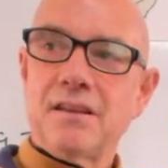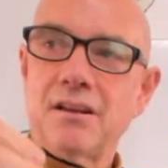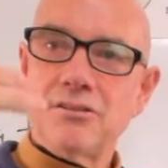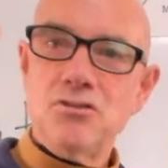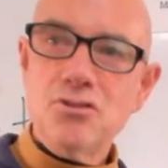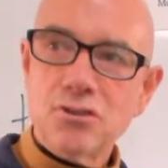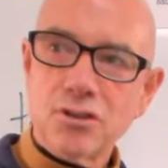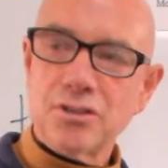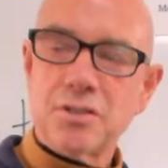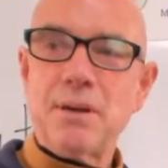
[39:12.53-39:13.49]

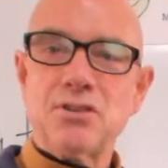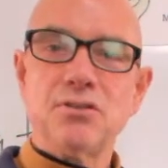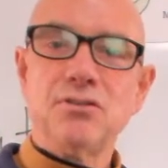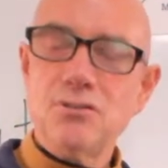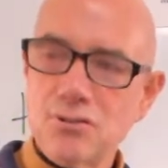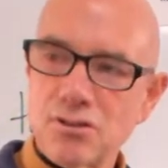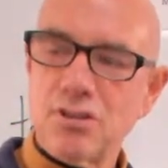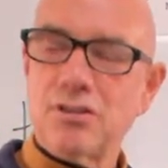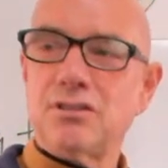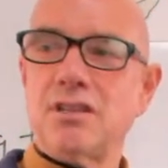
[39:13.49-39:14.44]
noodles, special
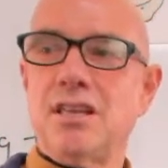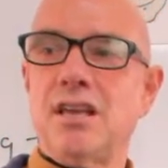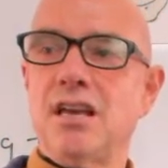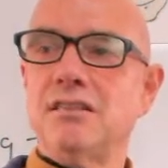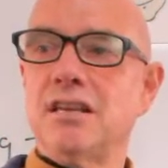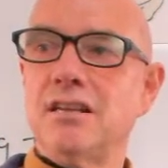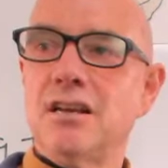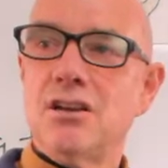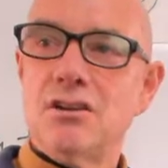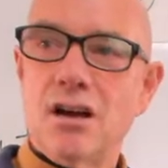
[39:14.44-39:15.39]
noodles, and and then
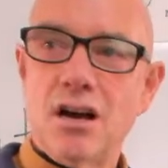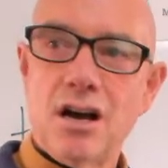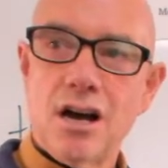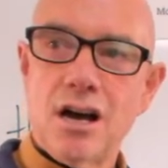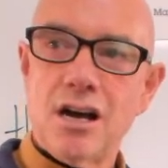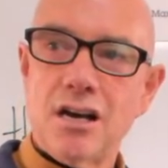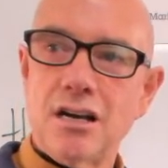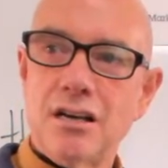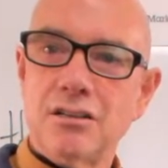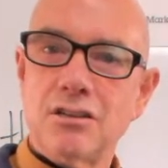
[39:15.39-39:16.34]

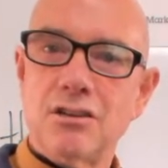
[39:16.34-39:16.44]
uh,